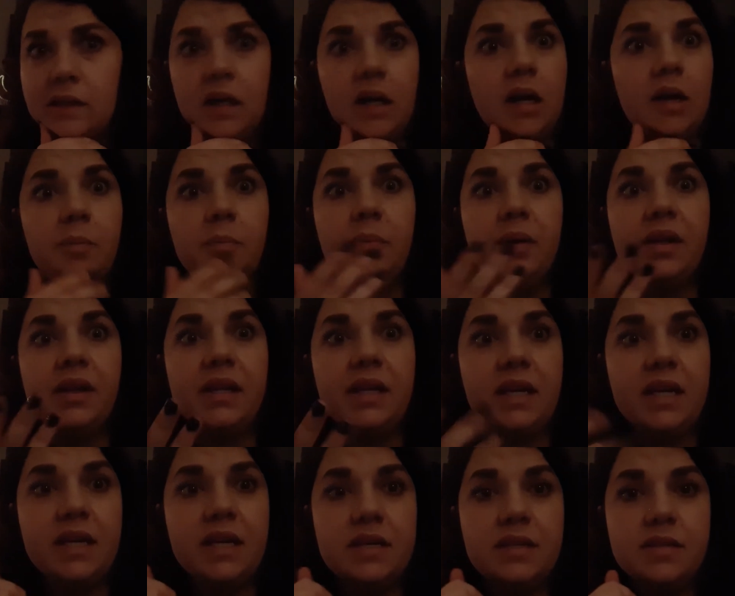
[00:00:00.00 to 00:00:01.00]

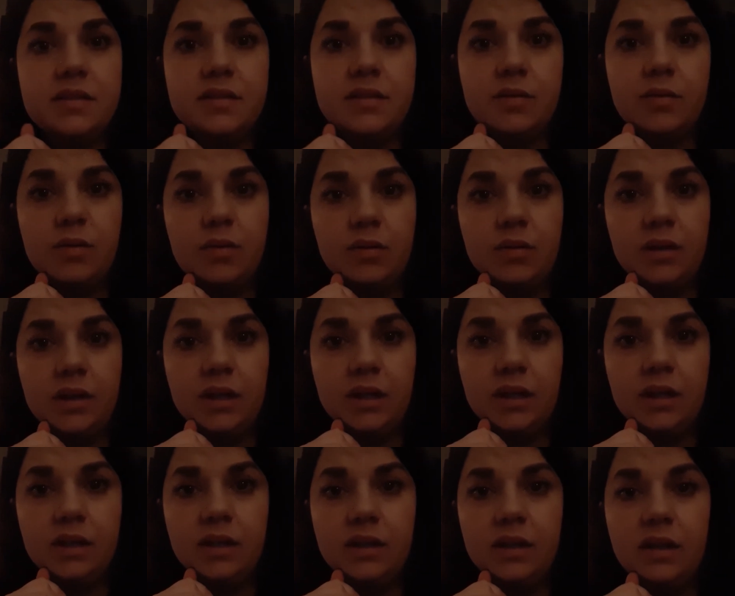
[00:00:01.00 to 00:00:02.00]
abilities
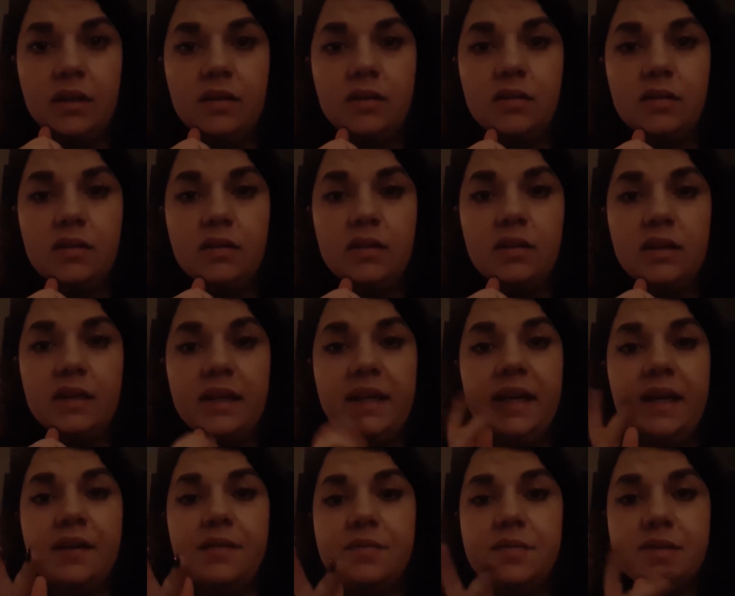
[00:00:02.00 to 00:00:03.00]
or
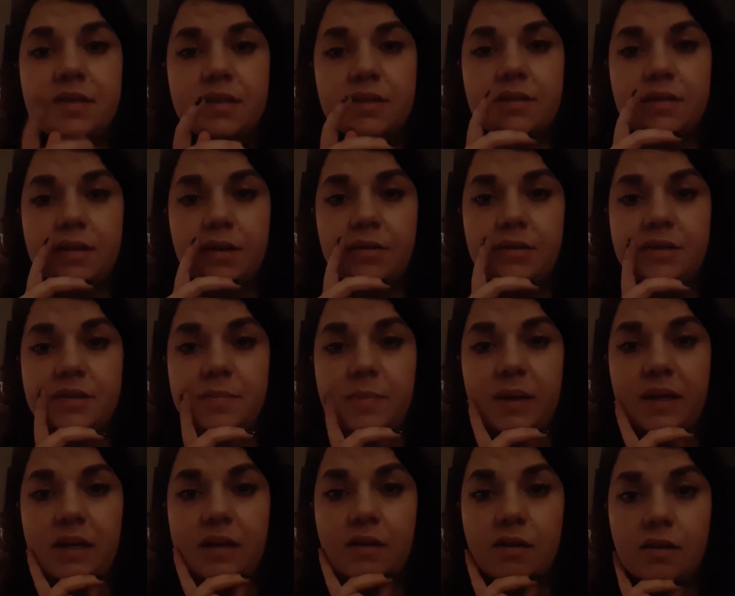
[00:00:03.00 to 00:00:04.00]
gifts, so to
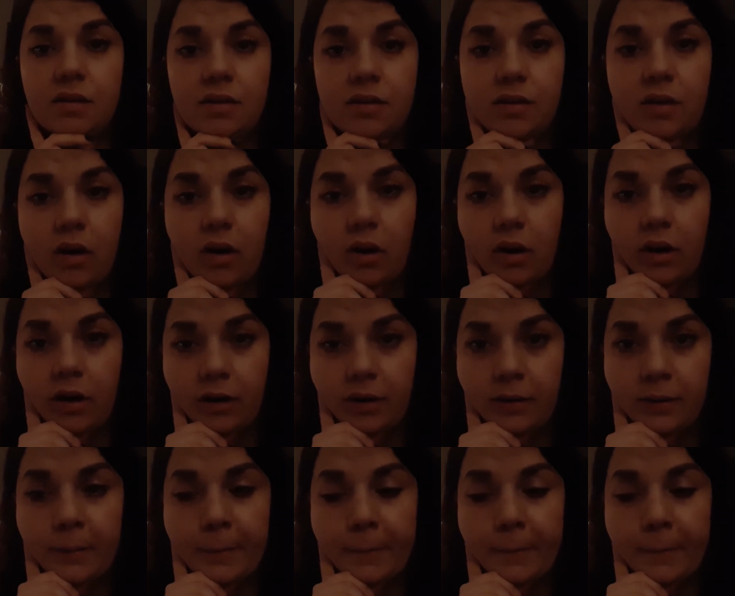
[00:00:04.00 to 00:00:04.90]
speak, are.